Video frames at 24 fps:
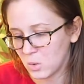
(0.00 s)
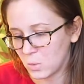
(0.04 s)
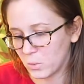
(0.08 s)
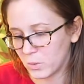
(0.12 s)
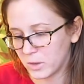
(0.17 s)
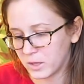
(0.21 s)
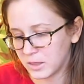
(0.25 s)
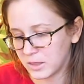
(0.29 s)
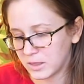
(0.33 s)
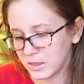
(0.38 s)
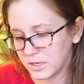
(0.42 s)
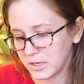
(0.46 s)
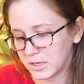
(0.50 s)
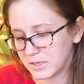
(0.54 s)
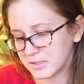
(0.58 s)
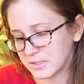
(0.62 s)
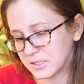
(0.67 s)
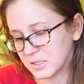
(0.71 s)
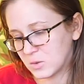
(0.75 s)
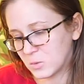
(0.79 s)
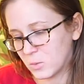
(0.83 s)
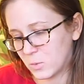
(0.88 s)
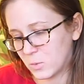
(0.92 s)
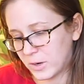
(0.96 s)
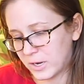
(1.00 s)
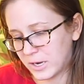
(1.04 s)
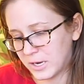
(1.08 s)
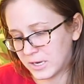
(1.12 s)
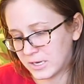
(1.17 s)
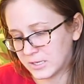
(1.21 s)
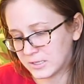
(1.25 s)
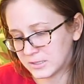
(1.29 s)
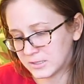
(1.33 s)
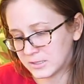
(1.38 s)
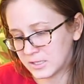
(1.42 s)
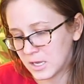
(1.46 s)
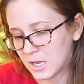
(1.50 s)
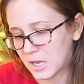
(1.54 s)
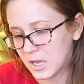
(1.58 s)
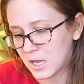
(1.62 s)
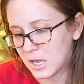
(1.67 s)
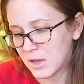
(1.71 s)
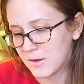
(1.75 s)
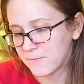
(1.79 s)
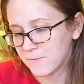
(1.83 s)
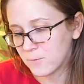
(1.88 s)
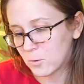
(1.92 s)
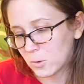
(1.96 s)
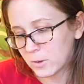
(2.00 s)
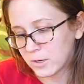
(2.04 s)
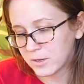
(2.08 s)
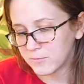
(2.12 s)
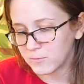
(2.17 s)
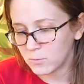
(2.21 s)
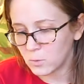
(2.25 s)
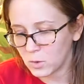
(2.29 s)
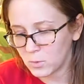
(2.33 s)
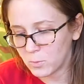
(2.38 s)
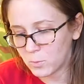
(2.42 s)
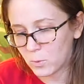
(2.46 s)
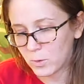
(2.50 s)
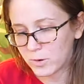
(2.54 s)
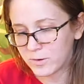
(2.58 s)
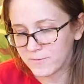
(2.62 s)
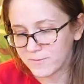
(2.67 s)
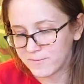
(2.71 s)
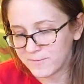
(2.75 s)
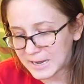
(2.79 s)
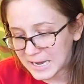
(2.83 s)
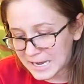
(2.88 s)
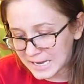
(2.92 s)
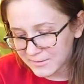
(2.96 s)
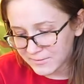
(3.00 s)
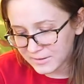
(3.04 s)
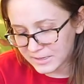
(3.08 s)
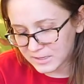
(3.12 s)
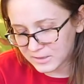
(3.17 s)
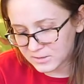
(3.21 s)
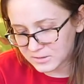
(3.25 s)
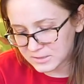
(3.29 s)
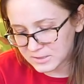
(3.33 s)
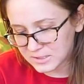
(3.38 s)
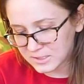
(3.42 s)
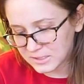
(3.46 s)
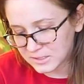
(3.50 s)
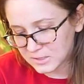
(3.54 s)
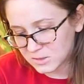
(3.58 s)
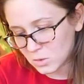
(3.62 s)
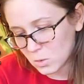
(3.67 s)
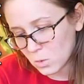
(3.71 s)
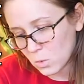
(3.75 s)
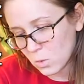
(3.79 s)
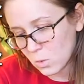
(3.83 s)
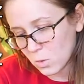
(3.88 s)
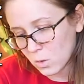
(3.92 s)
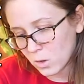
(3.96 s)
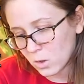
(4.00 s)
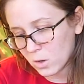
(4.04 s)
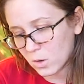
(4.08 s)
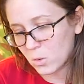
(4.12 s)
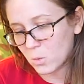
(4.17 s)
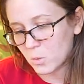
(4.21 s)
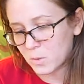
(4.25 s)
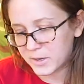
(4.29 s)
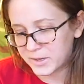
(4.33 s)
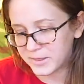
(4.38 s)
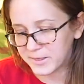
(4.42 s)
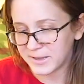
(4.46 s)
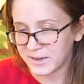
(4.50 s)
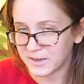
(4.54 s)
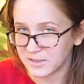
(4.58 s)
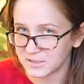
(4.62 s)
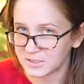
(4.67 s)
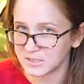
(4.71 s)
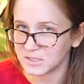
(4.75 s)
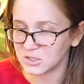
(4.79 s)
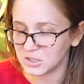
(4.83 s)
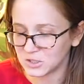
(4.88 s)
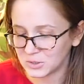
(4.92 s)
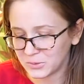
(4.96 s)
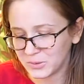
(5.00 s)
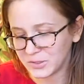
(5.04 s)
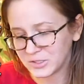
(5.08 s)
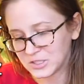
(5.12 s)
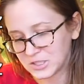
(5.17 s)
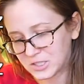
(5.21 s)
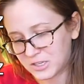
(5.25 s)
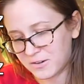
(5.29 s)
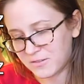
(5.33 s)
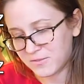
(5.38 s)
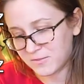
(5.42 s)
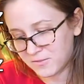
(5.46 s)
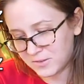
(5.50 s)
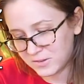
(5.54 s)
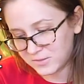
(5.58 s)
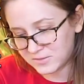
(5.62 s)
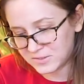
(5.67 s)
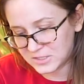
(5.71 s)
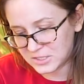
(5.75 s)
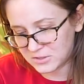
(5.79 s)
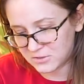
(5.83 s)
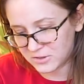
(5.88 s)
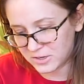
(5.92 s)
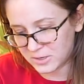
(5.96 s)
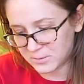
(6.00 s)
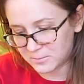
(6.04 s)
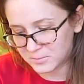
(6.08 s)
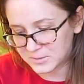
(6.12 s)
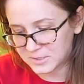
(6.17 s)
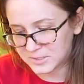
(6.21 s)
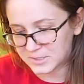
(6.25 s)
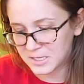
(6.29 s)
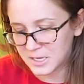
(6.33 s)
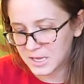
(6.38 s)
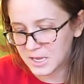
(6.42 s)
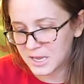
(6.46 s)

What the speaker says: With these, it weighs 44.5 ounces or 1,250 grams.